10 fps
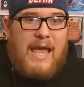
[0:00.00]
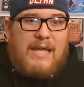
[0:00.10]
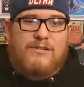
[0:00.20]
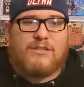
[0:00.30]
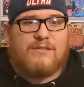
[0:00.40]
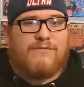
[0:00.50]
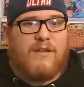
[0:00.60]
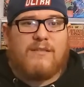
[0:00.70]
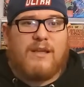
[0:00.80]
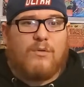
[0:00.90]
and just
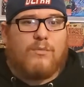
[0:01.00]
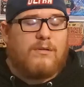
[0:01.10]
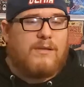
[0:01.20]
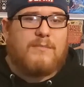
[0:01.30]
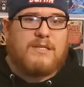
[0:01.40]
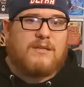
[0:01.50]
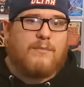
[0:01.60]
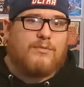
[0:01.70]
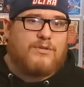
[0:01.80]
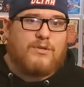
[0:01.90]
felt like a really missed
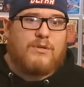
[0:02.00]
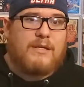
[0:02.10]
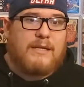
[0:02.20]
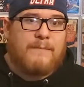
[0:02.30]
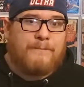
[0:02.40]
opportunity.